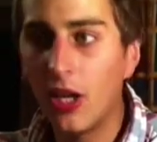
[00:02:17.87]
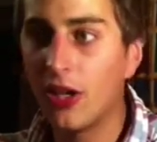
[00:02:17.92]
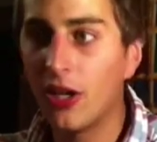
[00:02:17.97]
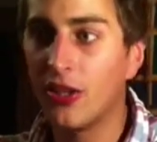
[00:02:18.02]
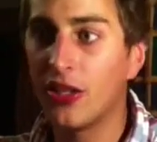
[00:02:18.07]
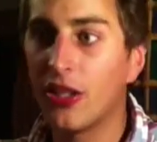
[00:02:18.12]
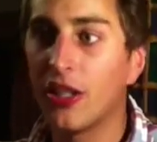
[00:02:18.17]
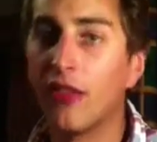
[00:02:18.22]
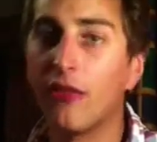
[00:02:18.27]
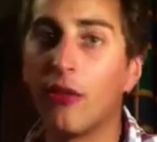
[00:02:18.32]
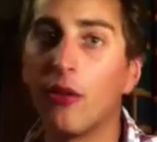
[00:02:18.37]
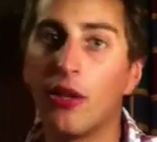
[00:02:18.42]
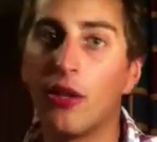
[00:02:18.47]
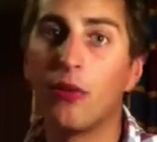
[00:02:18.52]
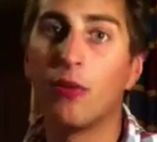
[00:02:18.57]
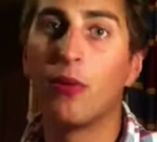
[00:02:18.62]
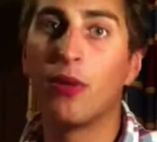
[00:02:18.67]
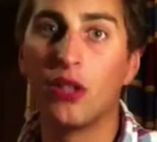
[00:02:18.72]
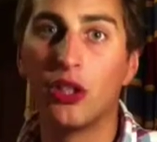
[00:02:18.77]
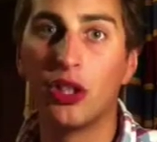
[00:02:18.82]
under cover.
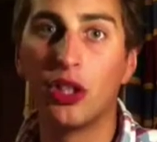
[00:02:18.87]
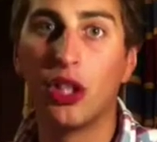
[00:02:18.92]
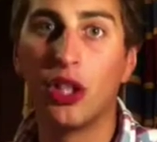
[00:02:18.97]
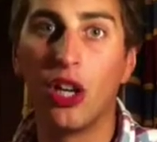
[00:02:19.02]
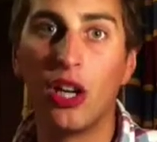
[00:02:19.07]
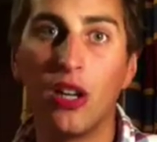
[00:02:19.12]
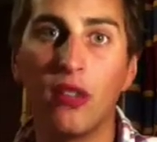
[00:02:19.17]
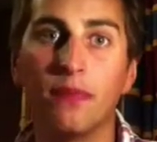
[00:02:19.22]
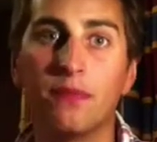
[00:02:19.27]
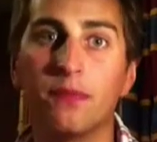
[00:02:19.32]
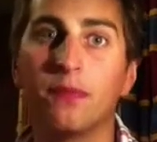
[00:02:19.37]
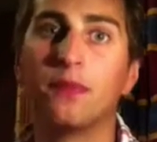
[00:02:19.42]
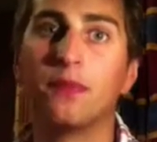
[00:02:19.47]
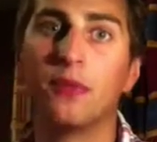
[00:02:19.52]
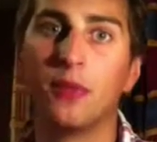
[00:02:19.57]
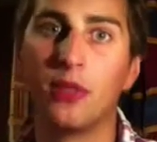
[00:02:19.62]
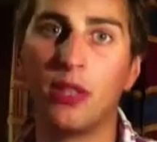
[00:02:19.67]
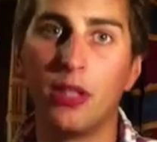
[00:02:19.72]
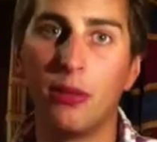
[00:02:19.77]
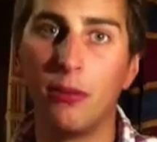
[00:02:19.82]
There's one shot,
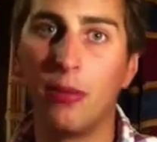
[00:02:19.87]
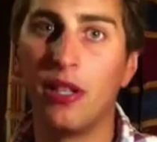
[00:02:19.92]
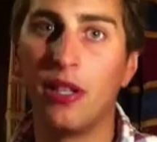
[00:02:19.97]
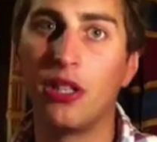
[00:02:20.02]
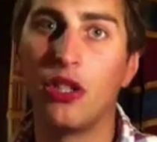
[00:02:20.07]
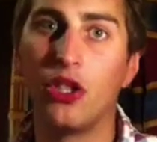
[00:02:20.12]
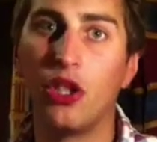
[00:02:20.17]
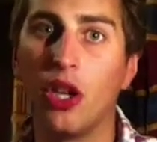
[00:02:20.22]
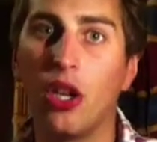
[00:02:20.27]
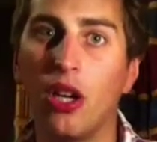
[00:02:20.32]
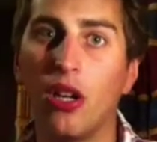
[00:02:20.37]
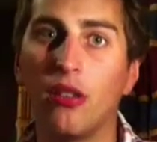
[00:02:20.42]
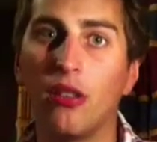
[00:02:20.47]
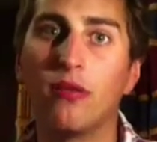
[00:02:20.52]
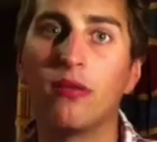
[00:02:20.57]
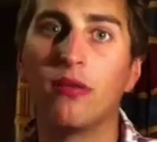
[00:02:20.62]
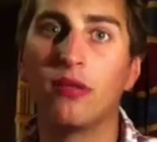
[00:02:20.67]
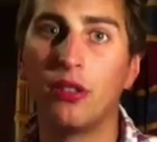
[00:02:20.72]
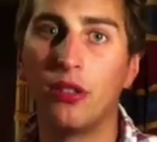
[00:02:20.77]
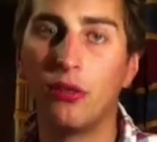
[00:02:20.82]
you make shot,
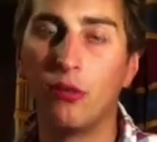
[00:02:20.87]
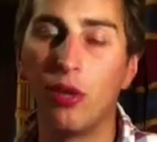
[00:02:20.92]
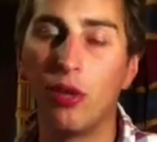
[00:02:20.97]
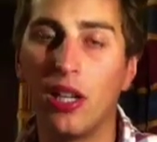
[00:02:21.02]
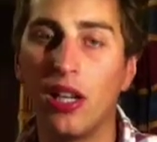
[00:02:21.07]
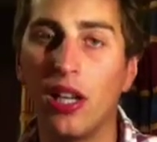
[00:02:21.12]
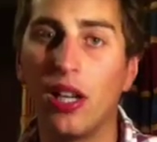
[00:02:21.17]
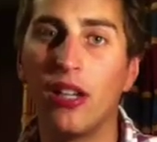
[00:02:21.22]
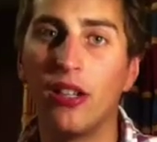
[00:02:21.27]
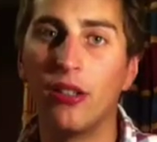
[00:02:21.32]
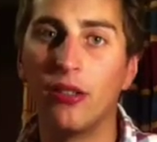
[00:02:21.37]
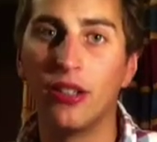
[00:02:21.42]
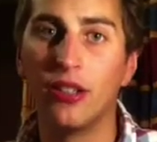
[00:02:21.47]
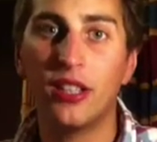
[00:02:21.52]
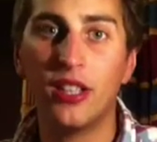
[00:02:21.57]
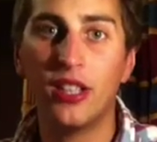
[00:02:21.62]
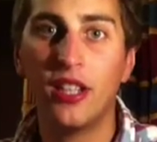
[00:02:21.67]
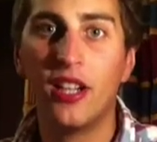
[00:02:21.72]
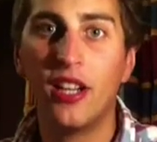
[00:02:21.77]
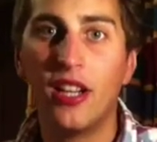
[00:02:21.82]
you reload,
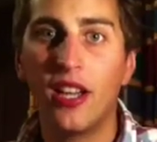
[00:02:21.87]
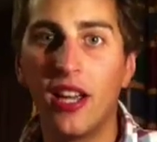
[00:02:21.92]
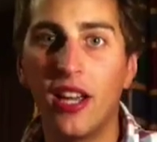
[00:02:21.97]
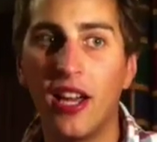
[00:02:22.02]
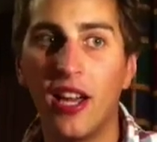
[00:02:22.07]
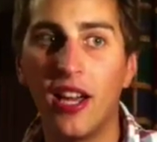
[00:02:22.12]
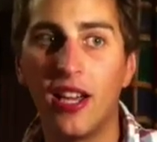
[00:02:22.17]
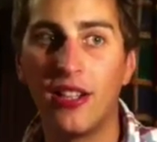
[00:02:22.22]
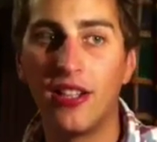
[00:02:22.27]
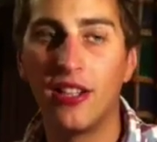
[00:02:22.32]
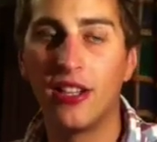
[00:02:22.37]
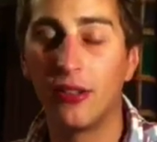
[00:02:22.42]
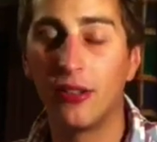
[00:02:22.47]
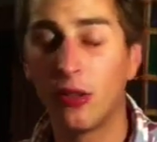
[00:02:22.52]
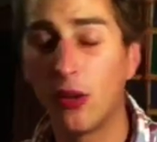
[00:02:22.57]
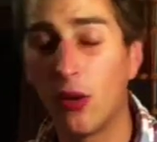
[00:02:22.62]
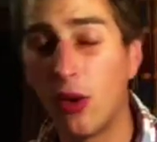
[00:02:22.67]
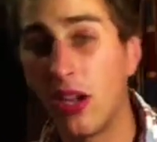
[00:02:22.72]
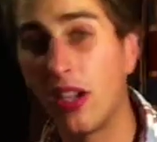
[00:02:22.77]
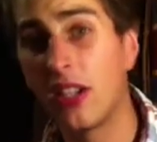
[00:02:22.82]
and
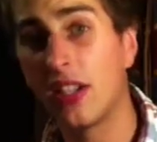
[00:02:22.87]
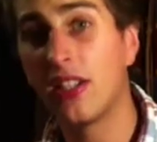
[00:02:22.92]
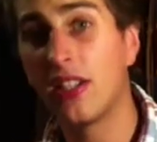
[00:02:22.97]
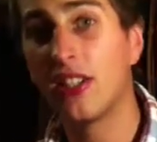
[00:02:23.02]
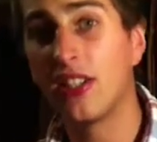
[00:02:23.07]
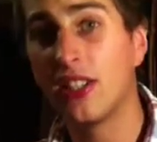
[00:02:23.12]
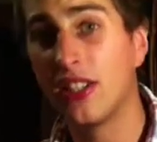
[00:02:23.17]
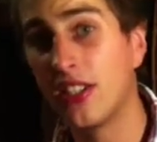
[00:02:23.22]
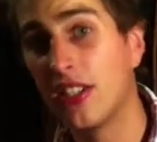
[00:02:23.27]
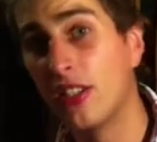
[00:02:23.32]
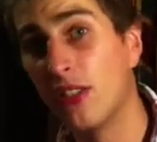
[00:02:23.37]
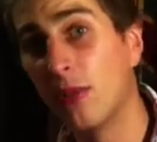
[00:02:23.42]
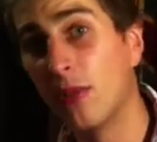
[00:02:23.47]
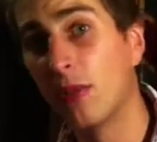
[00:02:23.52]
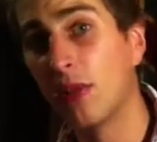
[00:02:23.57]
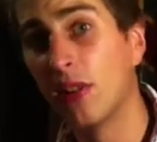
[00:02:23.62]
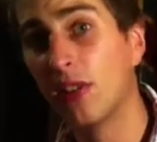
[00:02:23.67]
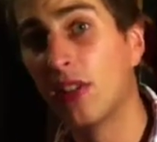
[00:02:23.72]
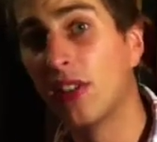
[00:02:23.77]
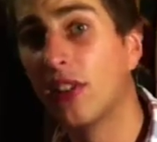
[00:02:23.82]
quite
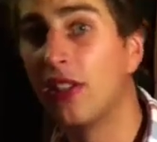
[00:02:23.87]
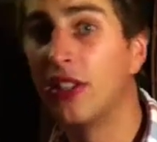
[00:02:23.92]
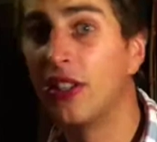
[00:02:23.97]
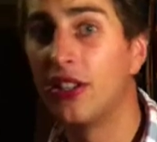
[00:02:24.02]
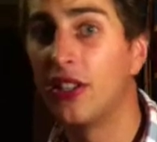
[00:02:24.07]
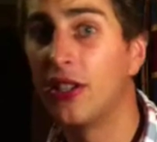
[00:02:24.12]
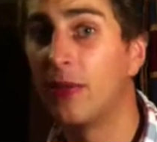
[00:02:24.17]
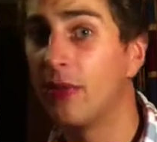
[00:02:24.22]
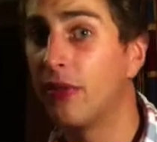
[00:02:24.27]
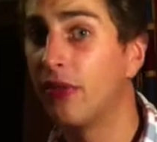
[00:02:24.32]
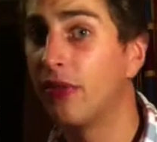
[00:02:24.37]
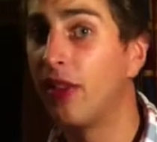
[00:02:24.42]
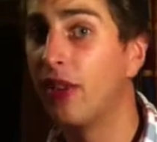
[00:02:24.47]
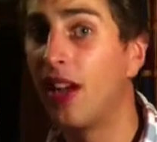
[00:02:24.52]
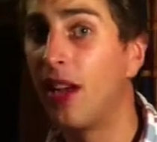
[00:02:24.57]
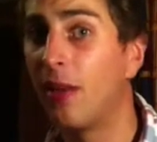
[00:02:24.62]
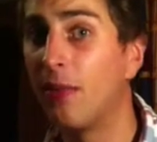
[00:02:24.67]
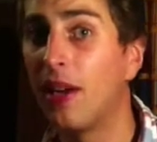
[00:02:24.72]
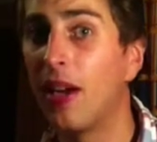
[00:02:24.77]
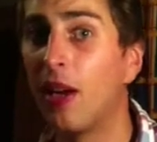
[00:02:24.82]
considerable in terms of
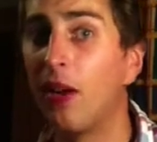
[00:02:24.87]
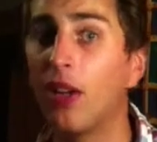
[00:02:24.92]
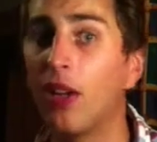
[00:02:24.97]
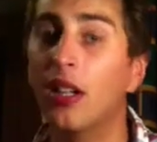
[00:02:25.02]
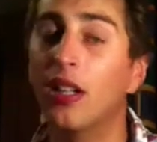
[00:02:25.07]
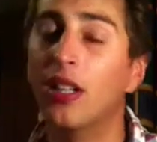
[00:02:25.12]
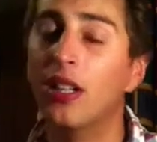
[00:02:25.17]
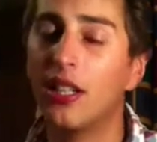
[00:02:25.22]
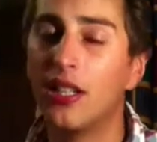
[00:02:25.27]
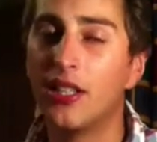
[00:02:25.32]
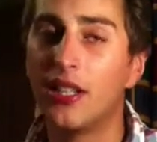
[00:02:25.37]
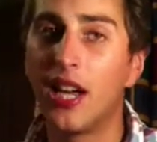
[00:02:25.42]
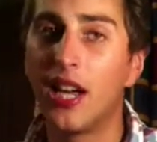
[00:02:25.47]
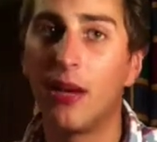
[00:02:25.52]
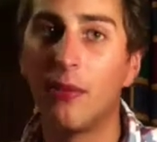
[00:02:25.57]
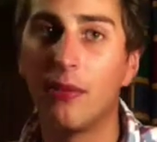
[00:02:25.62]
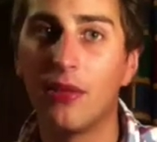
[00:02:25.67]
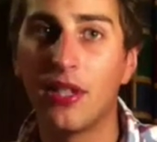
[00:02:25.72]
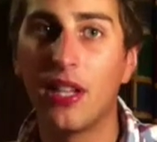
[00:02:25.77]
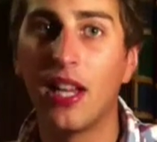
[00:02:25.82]
firepower.
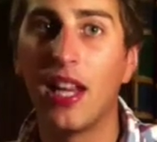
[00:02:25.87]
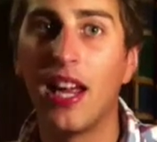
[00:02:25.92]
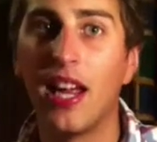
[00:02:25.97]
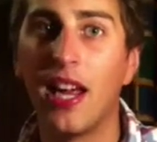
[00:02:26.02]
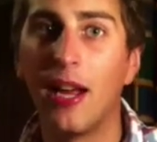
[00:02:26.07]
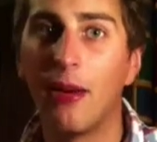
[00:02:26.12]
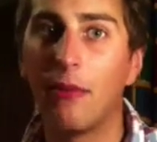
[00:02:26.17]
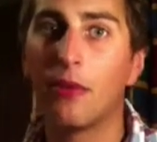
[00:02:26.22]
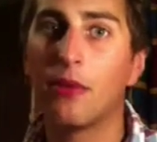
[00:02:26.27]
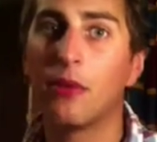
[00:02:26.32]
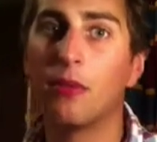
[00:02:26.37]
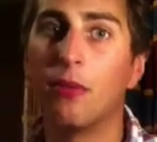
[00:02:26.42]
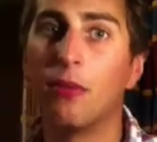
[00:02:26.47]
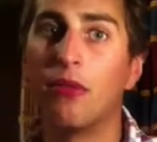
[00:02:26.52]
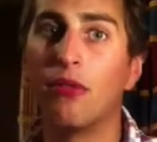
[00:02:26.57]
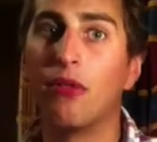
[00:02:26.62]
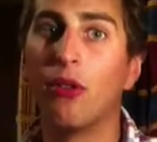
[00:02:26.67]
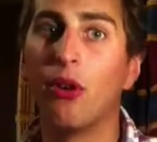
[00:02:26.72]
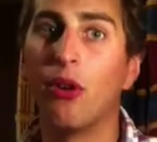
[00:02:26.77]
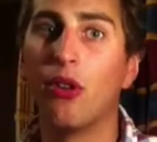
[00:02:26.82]
Time has elapsed
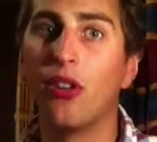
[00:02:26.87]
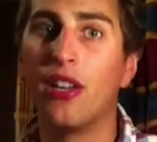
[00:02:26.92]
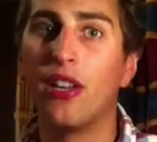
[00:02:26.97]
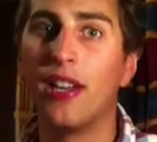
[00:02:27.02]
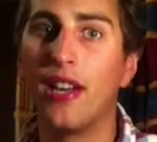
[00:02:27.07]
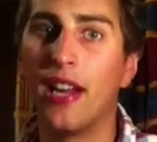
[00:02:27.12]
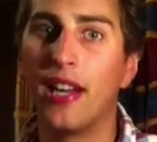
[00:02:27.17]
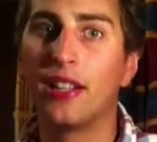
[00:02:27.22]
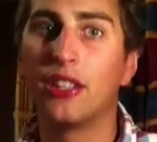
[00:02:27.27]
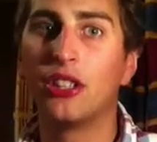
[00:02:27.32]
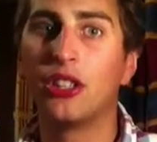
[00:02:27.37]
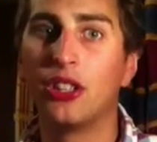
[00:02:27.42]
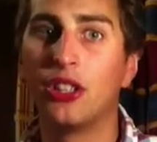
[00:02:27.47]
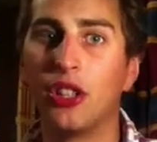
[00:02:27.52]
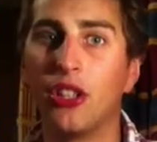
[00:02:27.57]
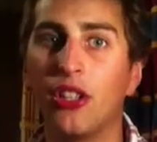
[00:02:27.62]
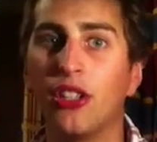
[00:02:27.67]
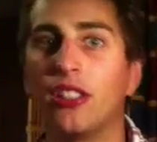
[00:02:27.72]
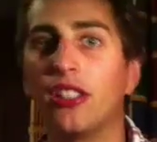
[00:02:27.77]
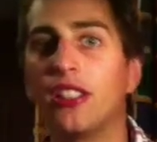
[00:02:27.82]
before the next
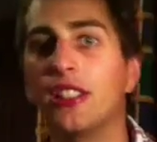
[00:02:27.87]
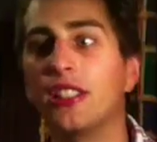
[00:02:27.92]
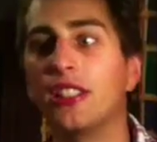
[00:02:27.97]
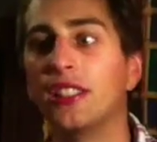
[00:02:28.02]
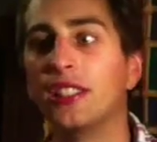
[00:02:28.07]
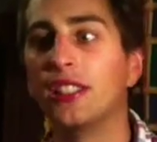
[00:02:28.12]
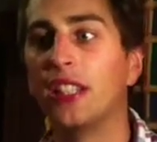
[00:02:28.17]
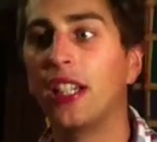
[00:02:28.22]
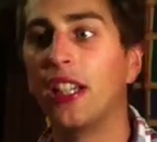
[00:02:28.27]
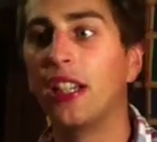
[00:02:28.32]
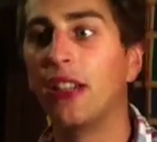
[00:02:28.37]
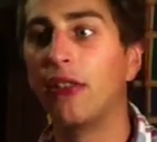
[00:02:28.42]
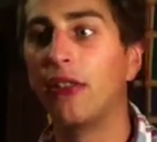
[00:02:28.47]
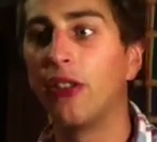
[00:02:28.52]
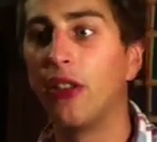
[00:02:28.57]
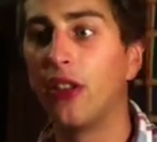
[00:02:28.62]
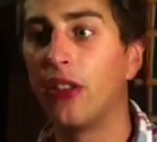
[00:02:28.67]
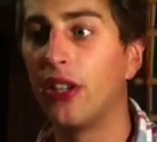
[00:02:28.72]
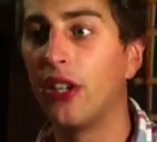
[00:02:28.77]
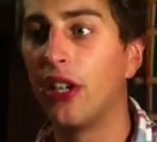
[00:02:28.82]
shot is
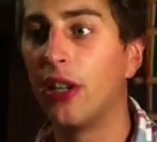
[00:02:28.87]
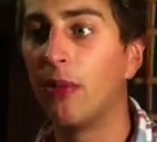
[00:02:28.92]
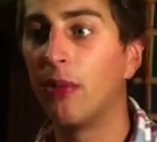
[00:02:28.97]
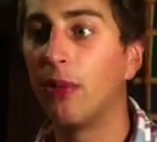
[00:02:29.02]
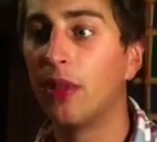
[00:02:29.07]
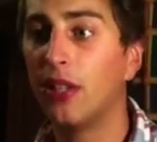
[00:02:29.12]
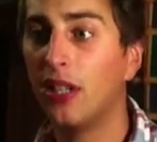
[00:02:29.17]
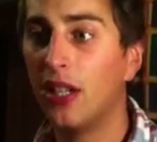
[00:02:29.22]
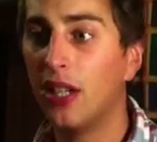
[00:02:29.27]
followed up,